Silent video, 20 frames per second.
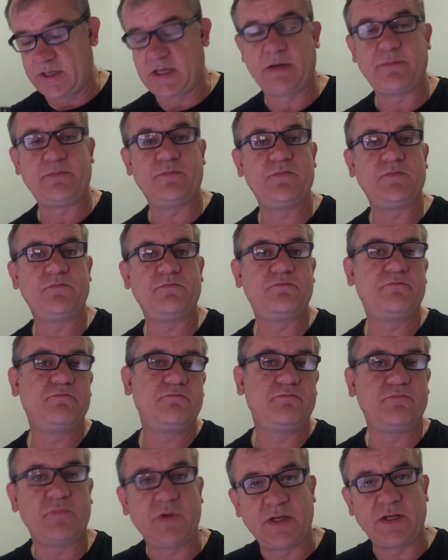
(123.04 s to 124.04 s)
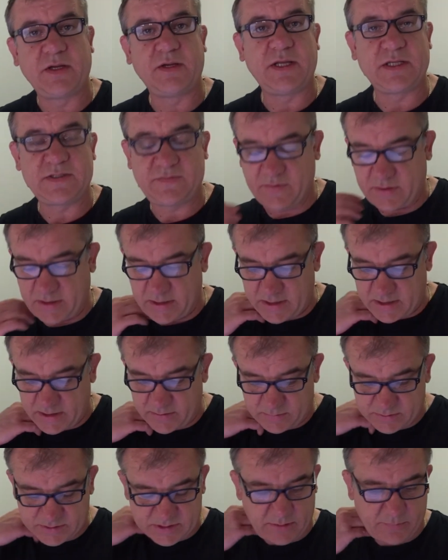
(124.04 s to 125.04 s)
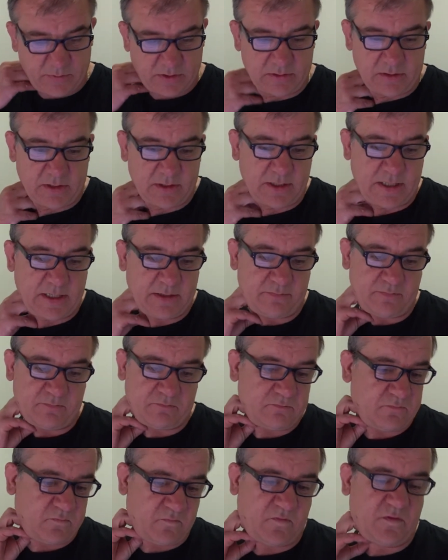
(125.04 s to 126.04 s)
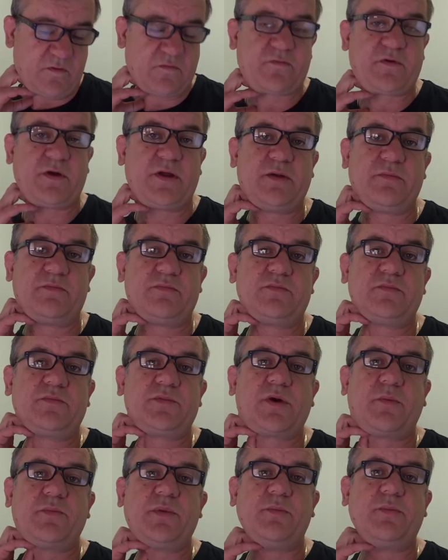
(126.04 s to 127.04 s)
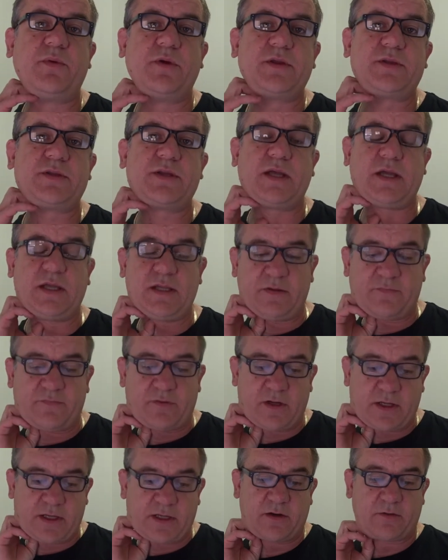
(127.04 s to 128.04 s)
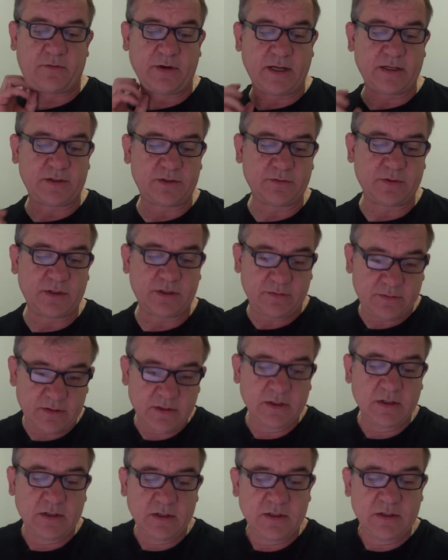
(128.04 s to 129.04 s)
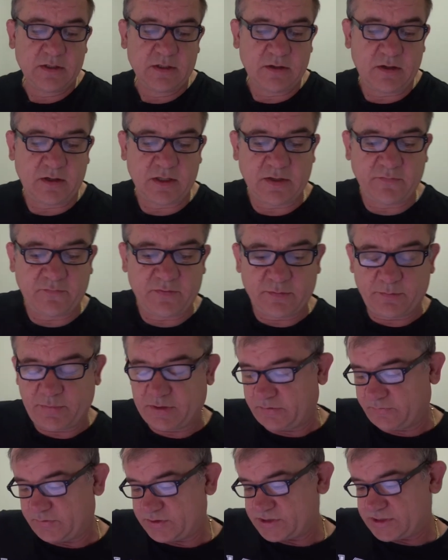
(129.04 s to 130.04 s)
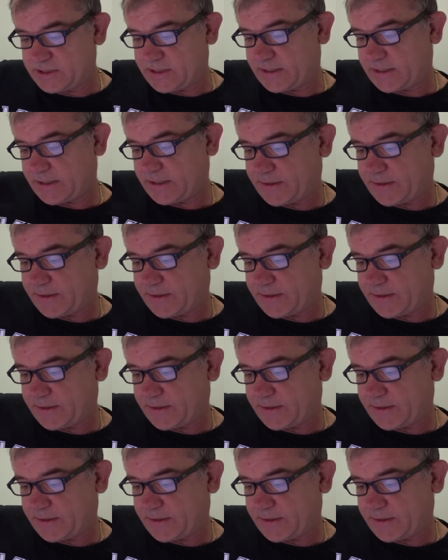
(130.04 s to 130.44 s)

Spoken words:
up in the next video or something like that, feel free to drop your birthday. If I get around to it, I'll give you a bit of a shout